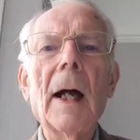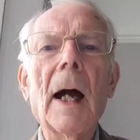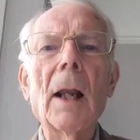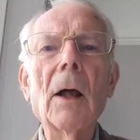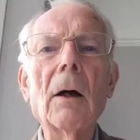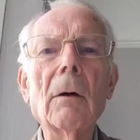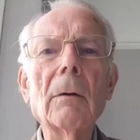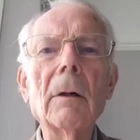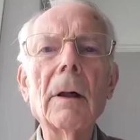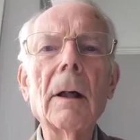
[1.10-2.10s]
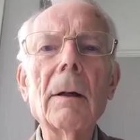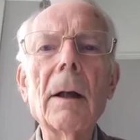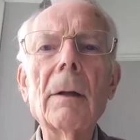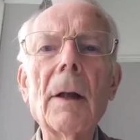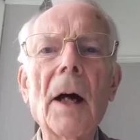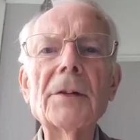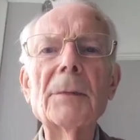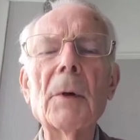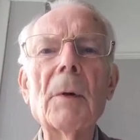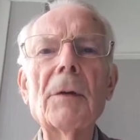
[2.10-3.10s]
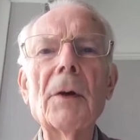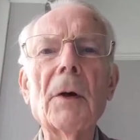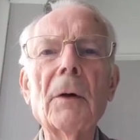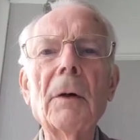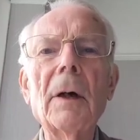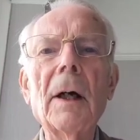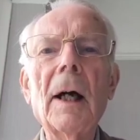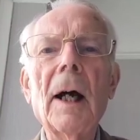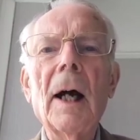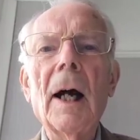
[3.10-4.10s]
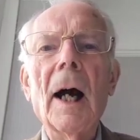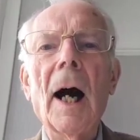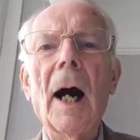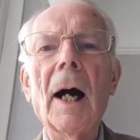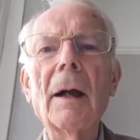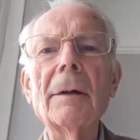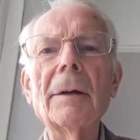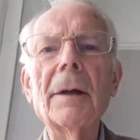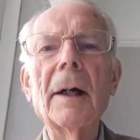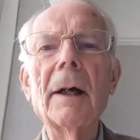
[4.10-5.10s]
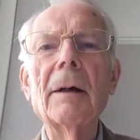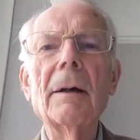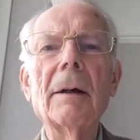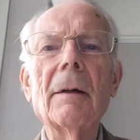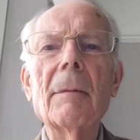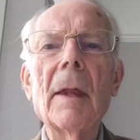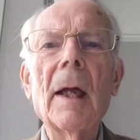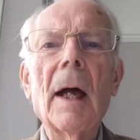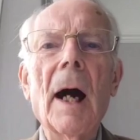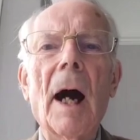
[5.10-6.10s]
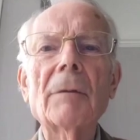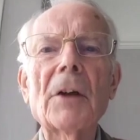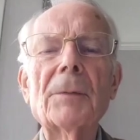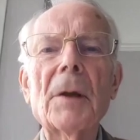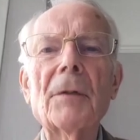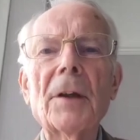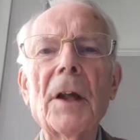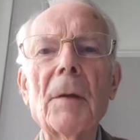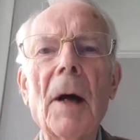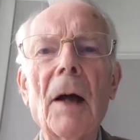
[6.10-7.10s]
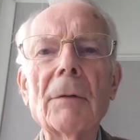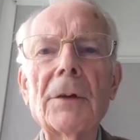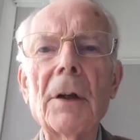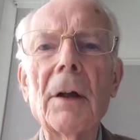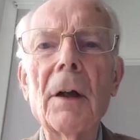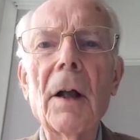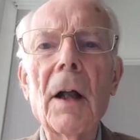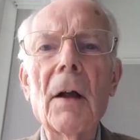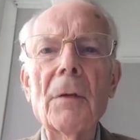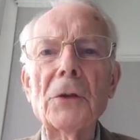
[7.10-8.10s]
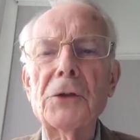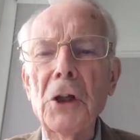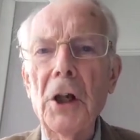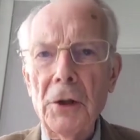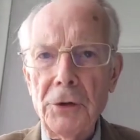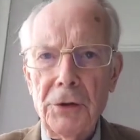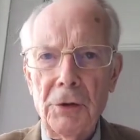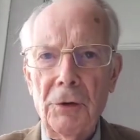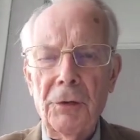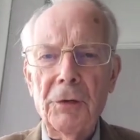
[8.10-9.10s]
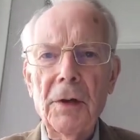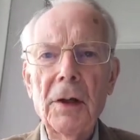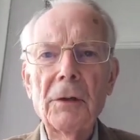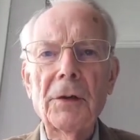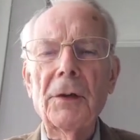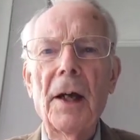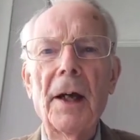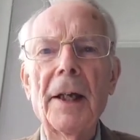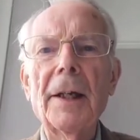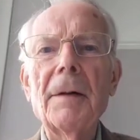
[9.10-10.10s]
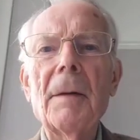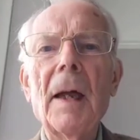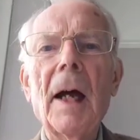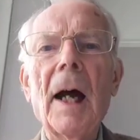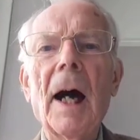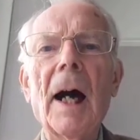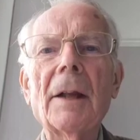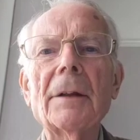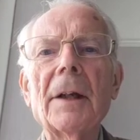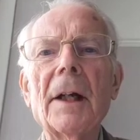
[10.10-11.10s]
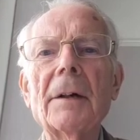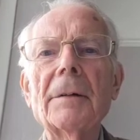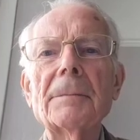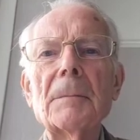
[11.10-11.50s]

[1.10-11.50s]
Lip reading: Hello, nice to be with you. And I've just been thinking about the church today, and